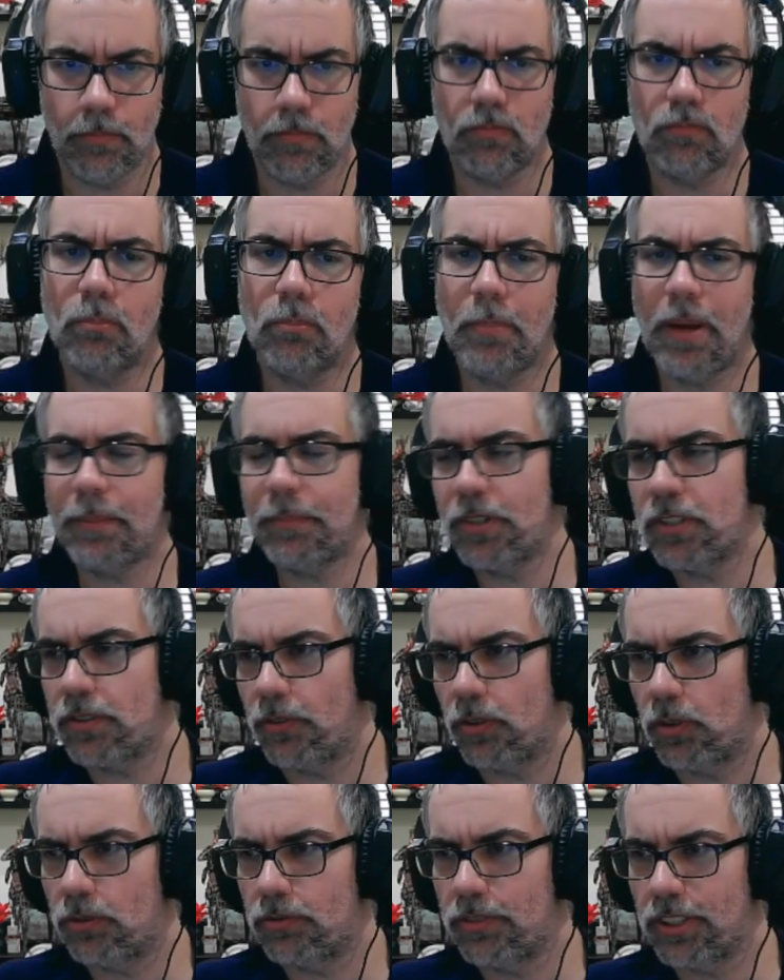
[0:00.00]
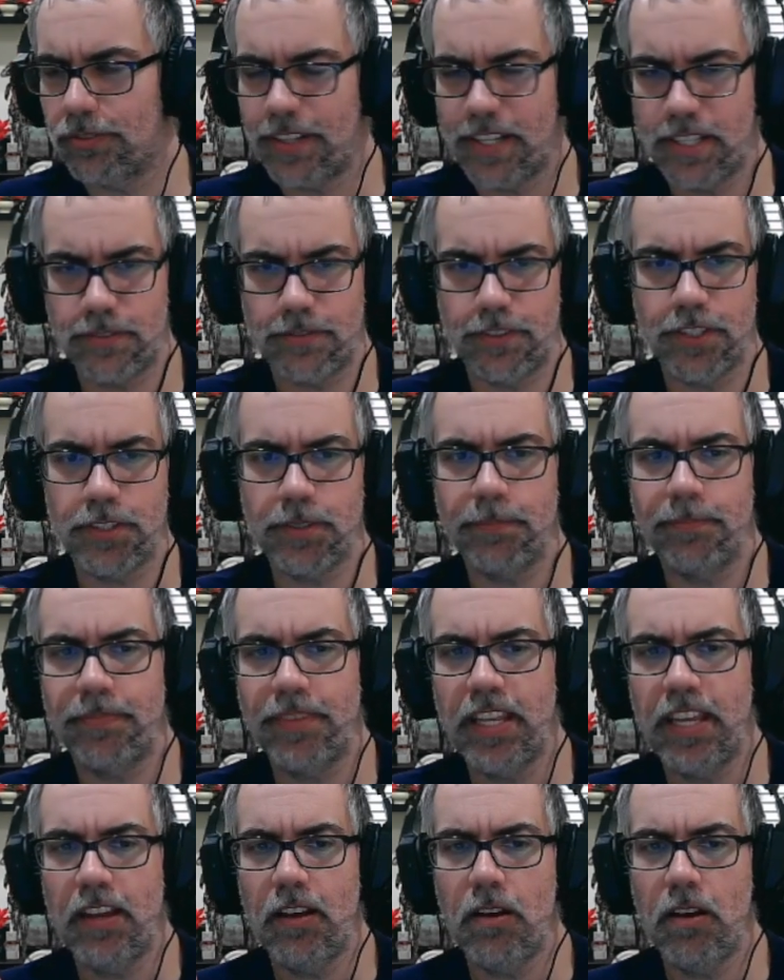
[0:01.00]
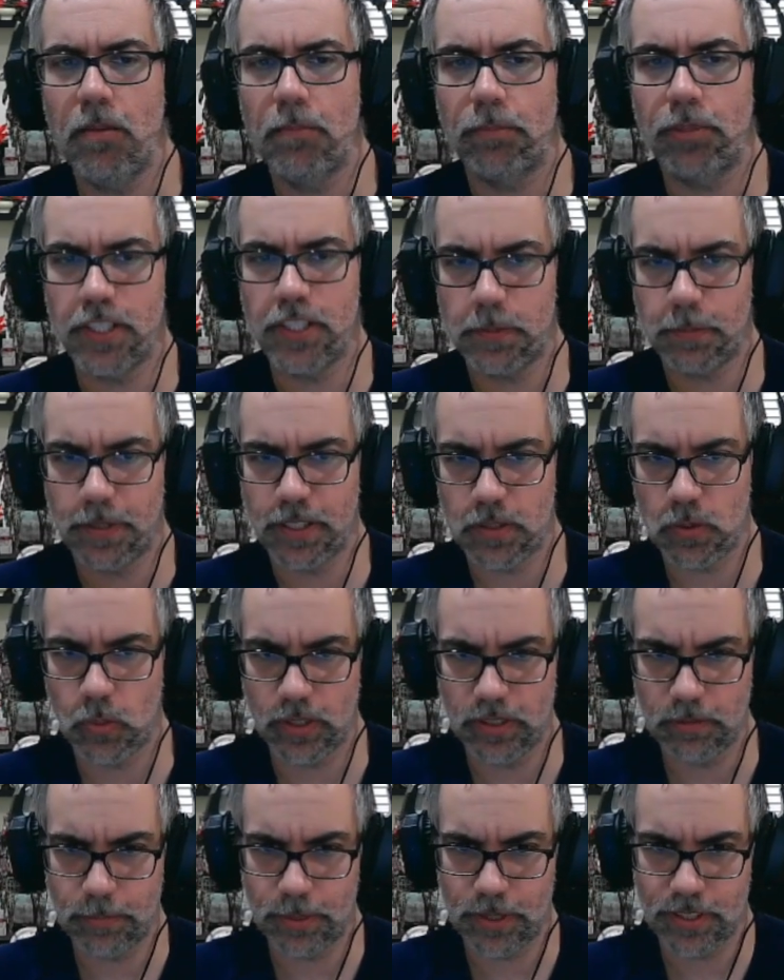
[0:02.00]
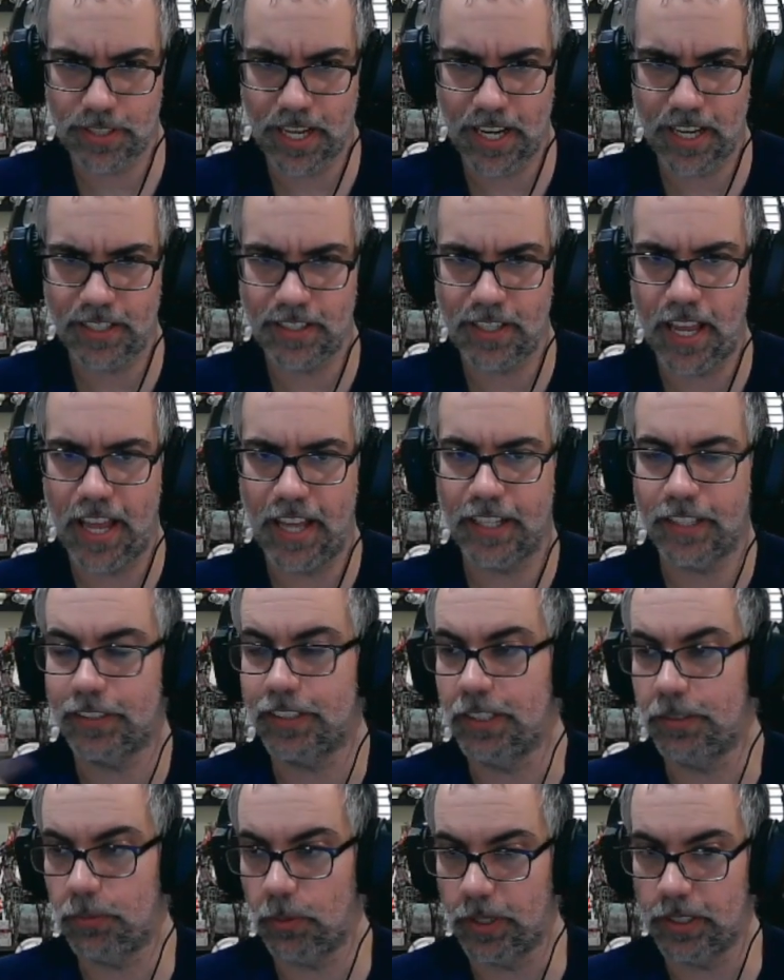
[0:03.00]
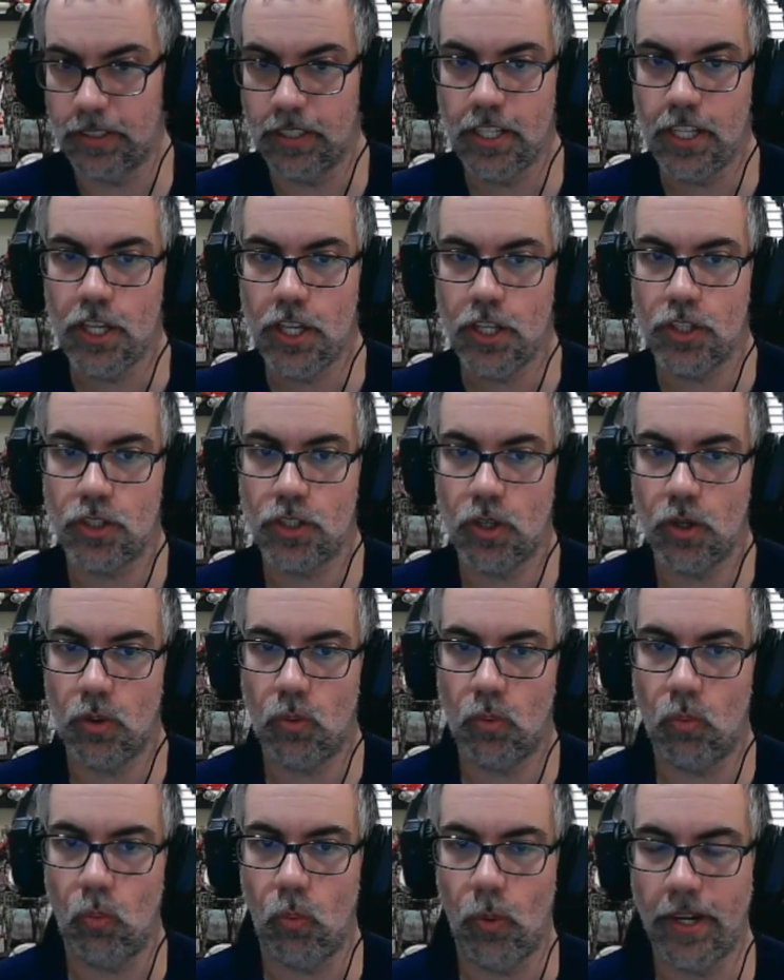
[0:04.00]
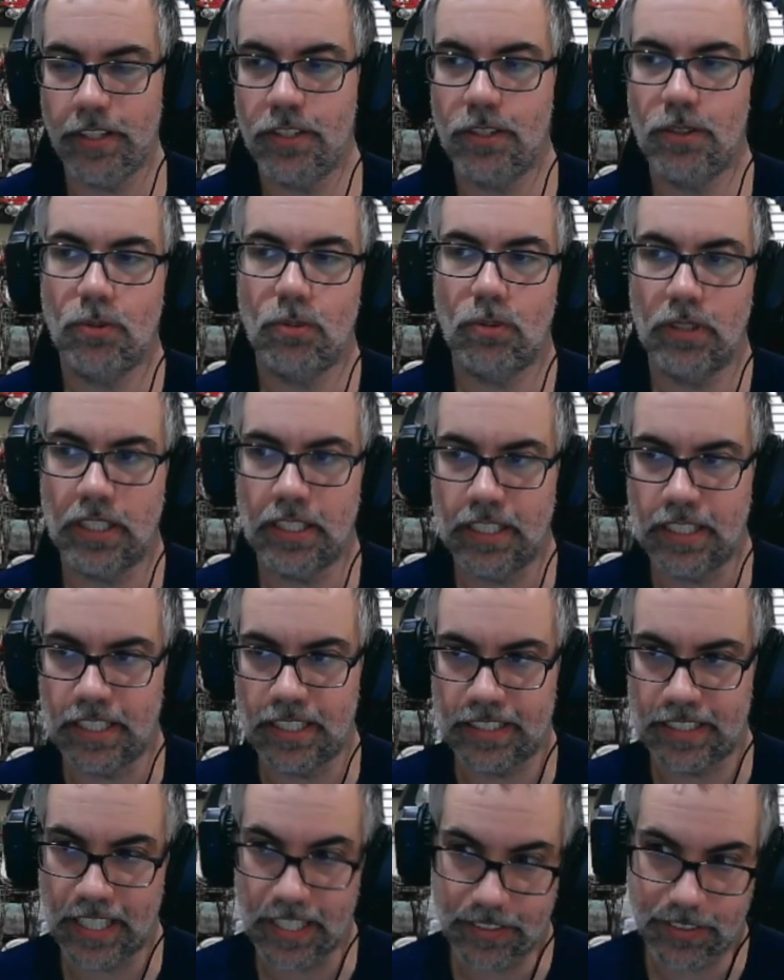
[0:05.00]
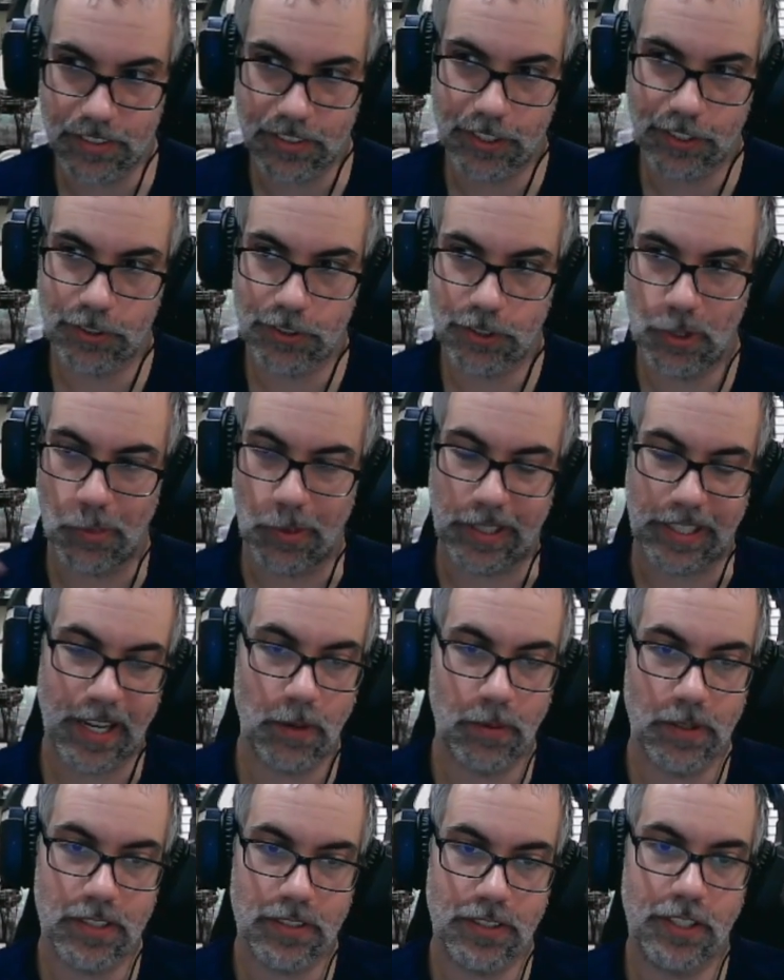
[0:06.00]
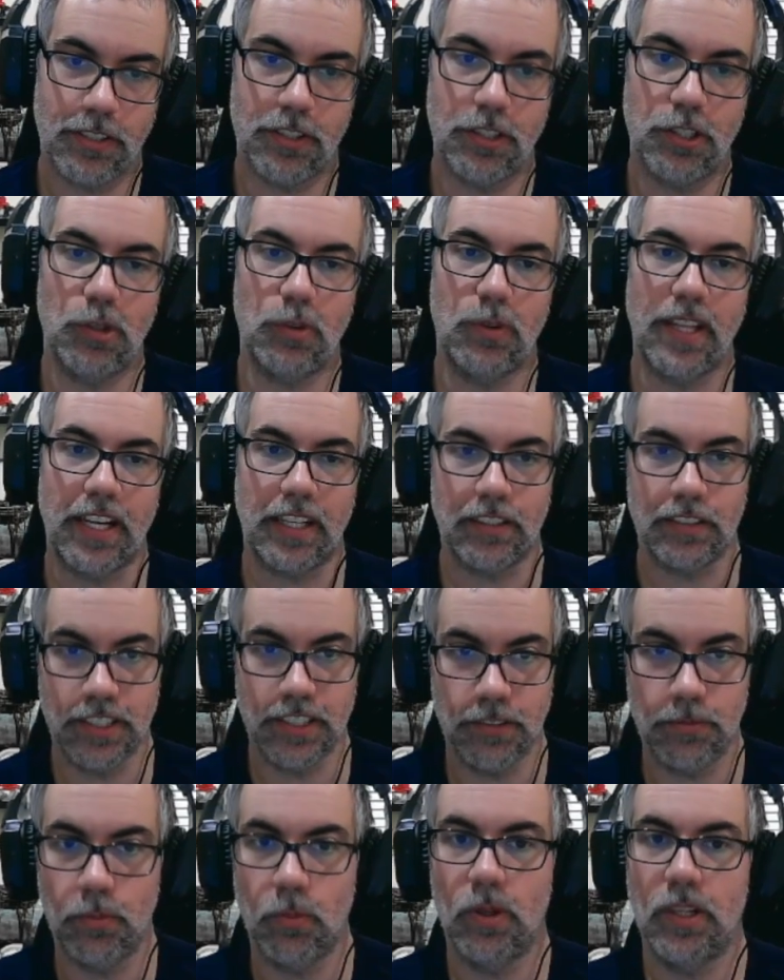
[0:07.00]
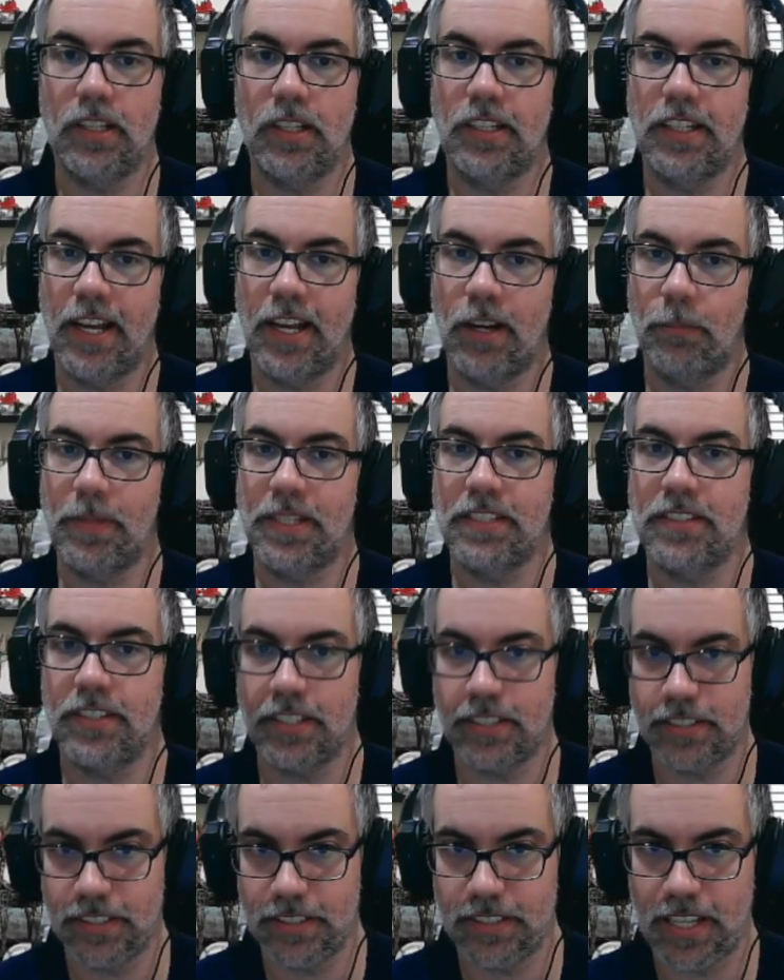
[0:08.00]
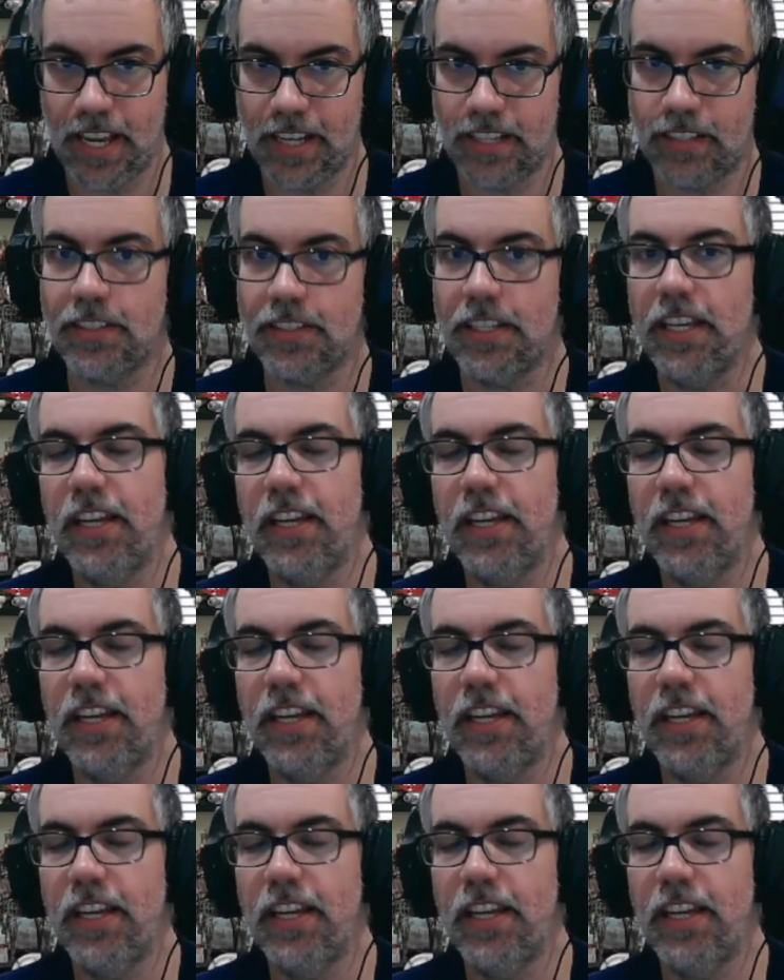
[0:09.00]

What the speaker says: Memories of Old, real fast first. Priest +1 per stand and Cleave 1. So when you get to tier 2 or count as tier 2, that Cleave 1 now means 6 attacks.